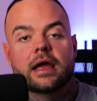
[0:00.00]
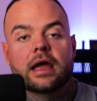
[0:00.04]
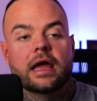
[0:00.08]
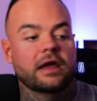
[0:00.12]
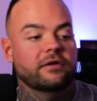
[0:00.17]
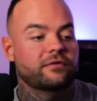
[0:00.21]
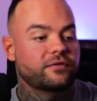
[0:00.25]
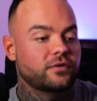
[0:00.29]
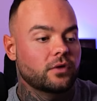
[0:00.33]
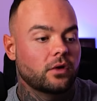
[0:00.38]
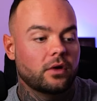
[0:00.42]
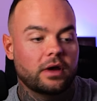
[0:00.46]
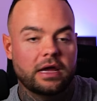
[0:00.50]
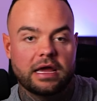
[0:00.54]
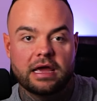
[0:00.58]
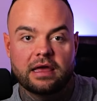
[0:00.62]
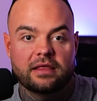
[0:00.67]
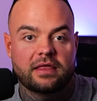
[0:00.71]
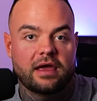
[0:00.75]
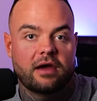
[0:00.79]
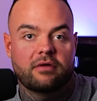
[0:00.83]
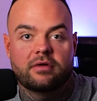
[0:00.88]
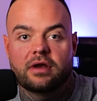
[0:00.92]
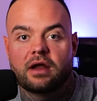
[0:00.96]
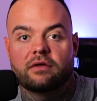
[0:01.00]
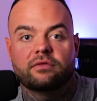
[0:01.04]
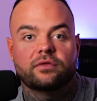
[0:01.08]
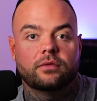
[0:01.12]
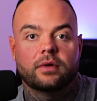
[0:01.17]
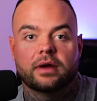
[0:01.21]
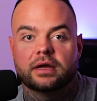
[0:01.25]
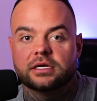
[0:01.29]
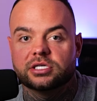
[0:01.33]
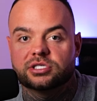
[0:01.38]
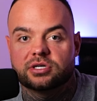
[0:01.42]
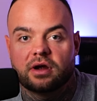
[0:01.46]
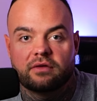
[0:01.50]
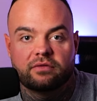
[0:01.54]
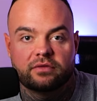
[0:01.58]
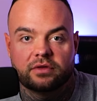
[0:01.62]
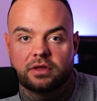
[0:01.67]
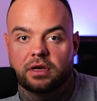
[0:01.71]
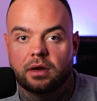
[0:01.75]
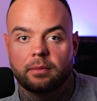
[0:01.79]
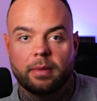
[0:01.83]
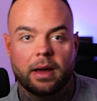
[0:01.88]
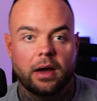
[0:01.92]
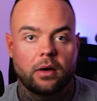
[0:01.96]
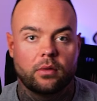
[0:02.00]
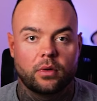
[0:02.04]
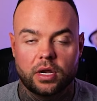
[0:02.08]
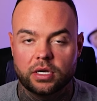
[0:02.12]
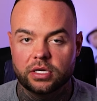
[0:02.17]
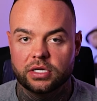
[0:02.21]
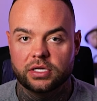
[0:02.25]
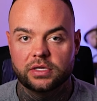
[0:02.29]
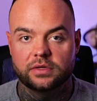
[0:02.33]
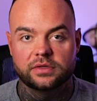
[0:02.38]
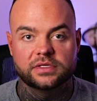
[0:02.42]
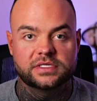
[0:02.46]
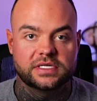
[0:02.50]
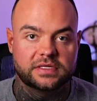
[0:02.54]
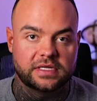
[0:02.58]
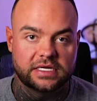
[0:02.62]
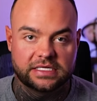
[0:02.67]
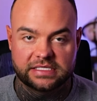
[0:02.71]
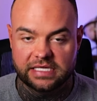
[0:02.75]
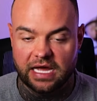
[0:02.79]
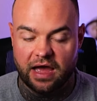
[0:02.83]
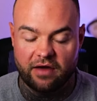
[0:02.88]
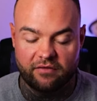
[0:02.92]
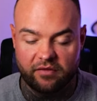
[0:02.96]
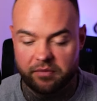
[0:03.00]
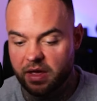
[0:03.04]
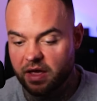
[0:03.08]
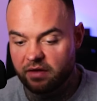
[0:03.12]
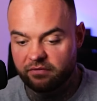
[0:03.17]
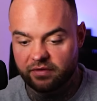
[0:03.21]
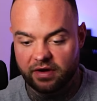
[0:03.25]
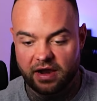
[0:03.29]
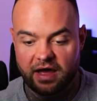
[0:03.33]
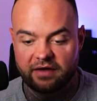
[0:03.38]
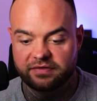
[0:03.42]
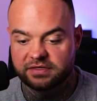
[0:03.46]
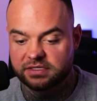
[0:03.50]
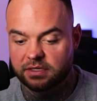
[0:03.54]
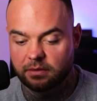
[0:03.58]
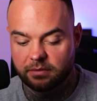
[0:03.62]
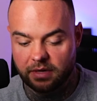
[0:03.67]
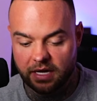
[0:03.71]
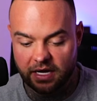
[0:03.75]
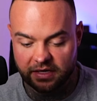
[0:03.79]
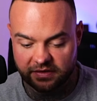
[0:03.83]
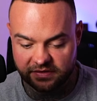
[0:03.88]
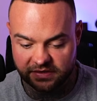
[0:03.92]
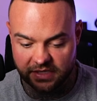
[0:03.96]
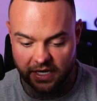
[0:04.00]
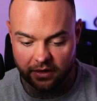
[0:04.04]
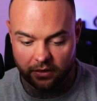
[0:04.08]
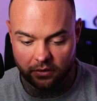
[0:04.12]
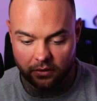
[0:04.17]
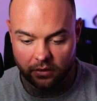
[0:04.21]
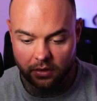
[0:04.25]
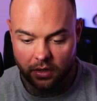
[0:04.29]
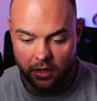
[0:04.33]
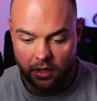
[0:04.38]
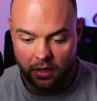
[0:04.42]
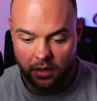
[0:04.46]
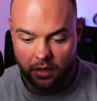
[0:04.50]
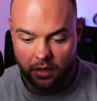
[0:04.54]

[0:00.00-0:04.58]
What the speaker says: If you're here, there, and everywhere and traveling about and you're using this to have a bit of a laptop lifestyle,